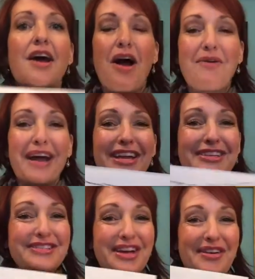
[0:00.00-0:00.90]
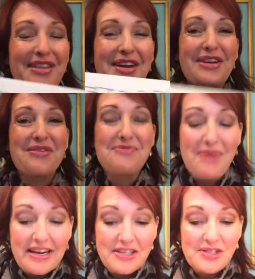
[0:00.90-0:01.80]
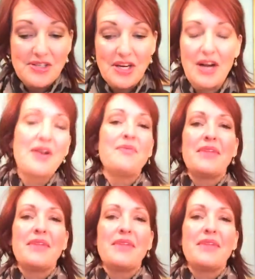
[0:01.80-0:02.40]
All right, you just go there, you register.